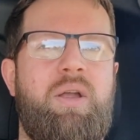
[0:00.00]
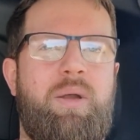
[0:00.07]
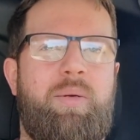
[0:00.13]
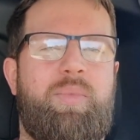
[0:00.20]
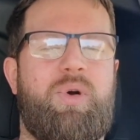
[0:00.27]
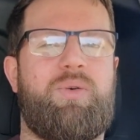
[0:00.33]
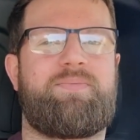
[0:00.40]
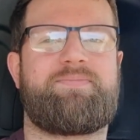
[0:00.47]

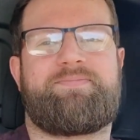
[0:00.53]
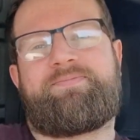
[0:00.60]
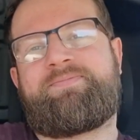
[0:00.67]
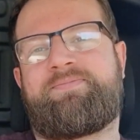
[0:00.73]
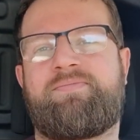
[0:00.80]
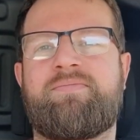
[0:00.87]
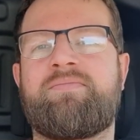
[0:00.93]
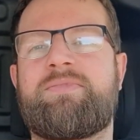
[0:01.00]
But
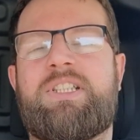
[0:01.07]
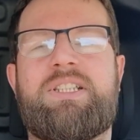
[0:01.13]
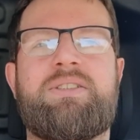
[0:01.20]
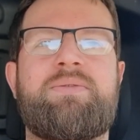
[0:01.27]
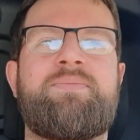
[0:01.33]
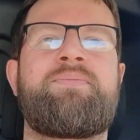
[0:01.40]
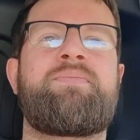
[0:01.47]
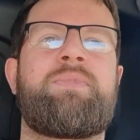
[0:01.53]
yeah,
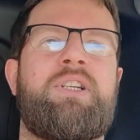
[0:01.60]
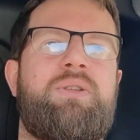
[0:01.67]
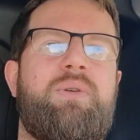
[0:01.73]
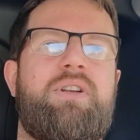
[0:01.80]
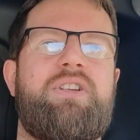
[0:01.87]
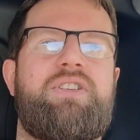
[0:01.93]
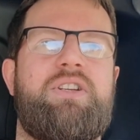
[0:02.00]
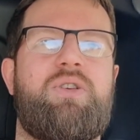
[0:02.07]
here's what
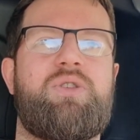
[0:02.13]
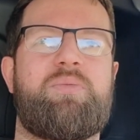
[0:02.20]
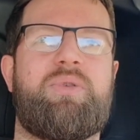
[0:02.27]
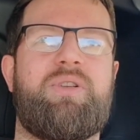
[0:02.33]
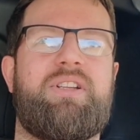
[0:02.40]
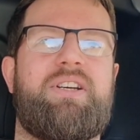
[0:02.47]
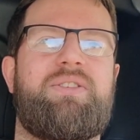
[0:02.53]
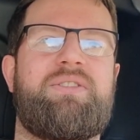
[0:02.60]
it is. He doesn't pull now.